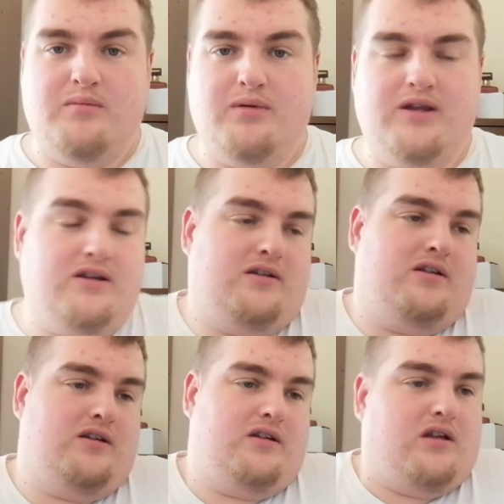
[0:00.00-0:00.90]
But,
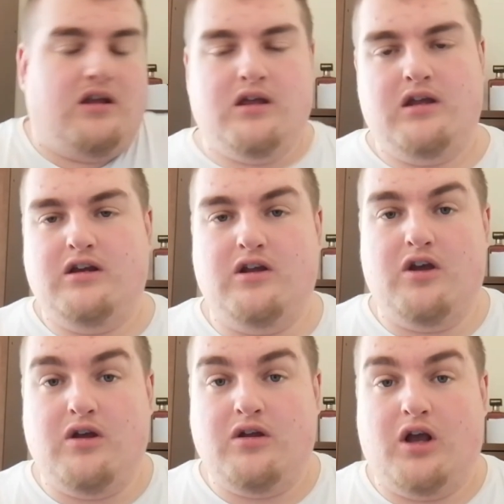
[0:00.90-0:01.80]
you
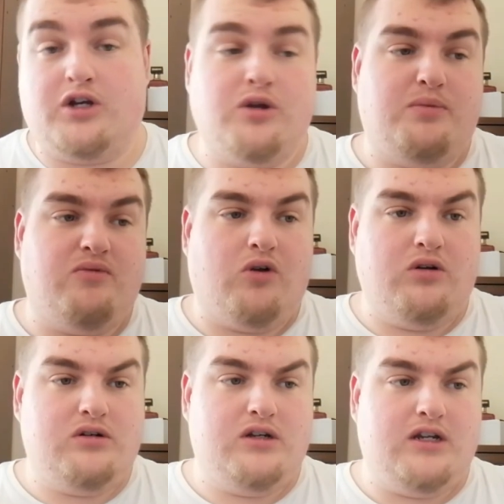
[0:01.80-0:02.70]
know, I could be wrong.